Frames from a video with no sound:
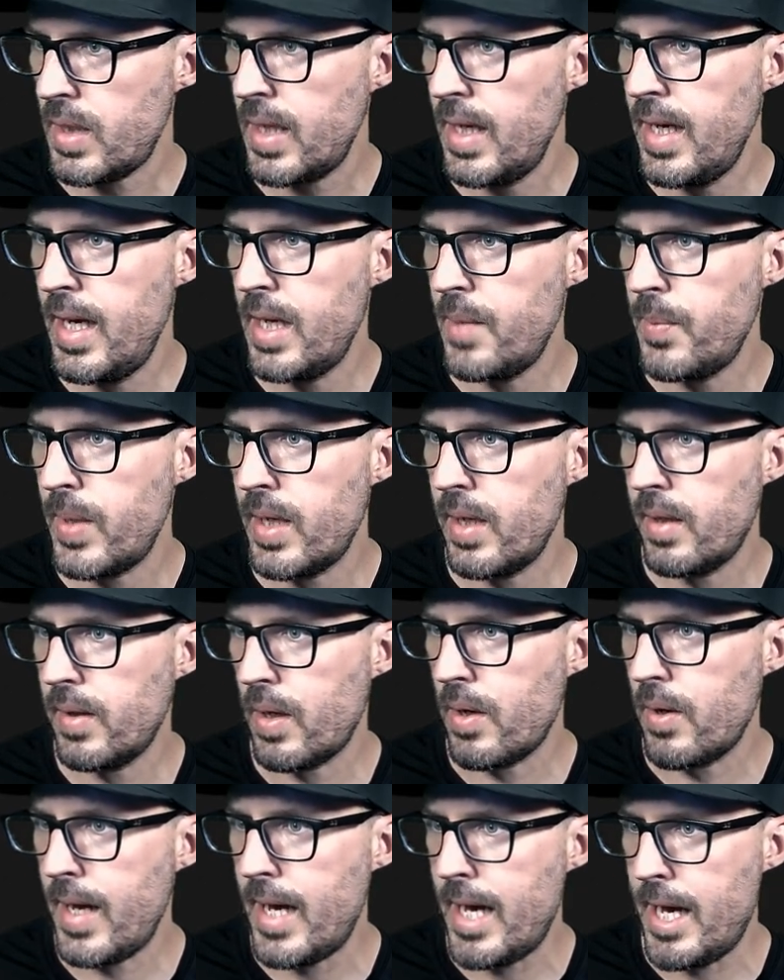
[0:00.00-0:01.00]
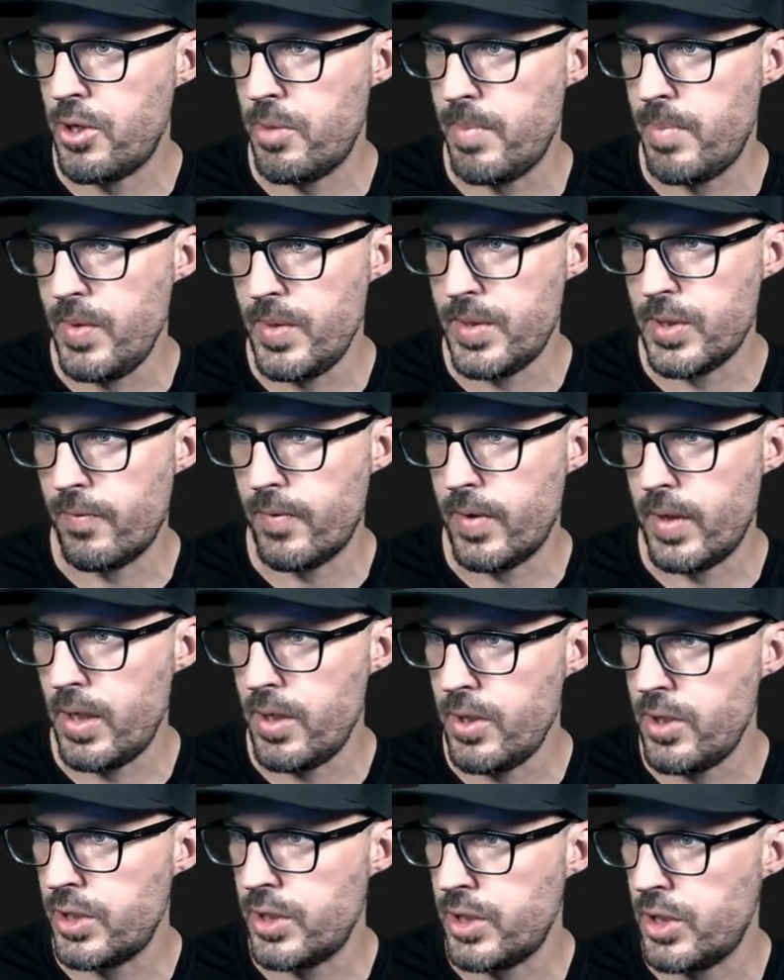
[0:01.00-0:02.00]
and we can click on attributes over here
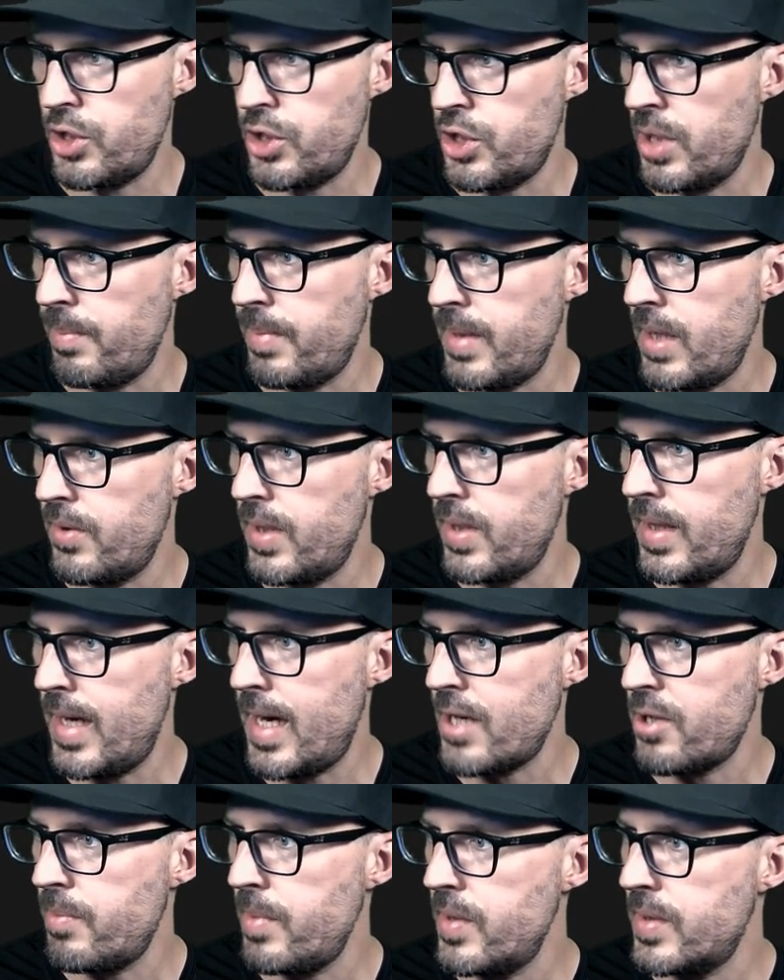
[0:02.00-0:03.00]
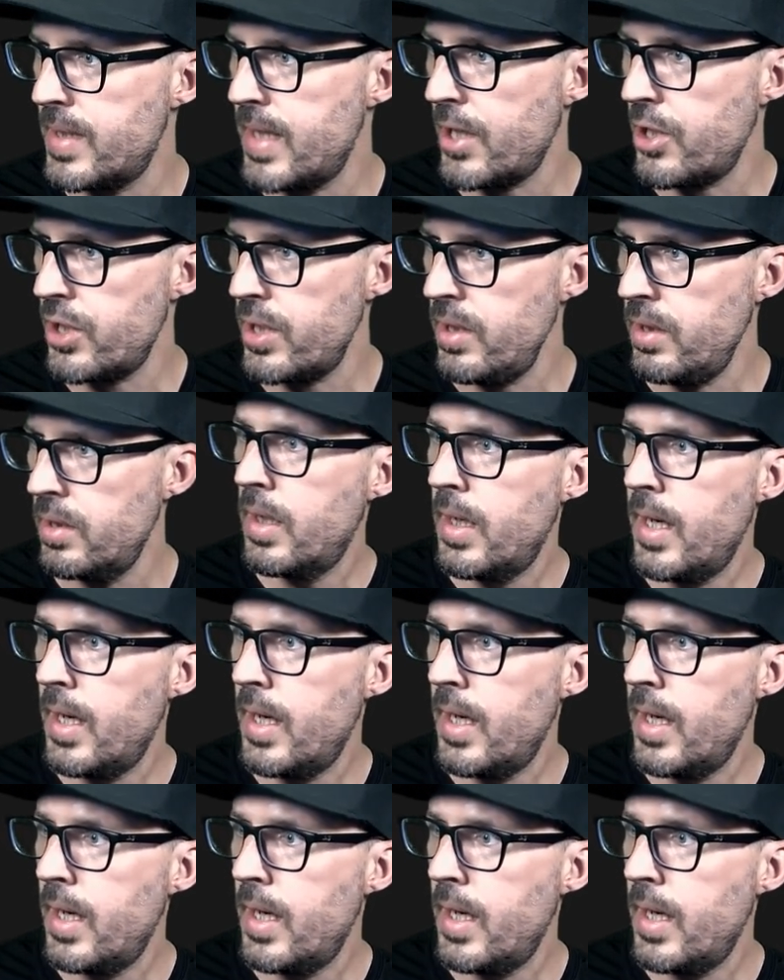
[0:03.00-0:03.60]
just to jump down to the attribute section.